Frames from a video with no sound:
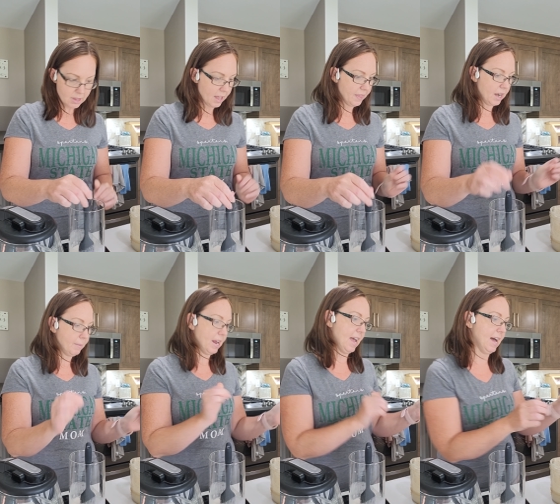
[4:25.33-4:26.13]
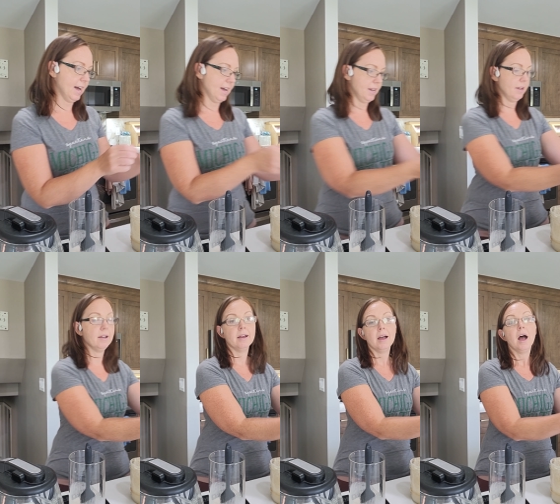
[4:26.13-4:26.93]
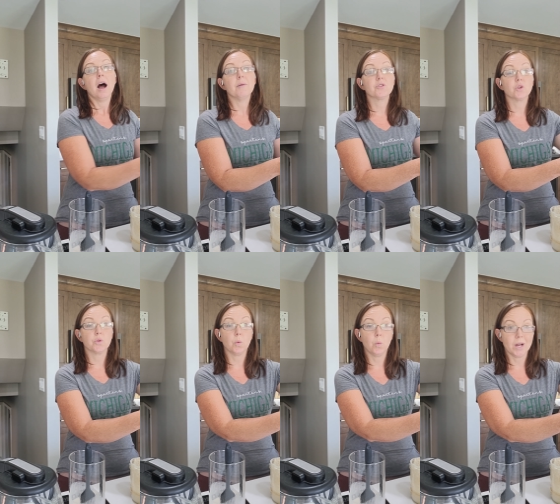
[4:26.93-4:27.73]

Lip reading: And then I'm gonna add, so the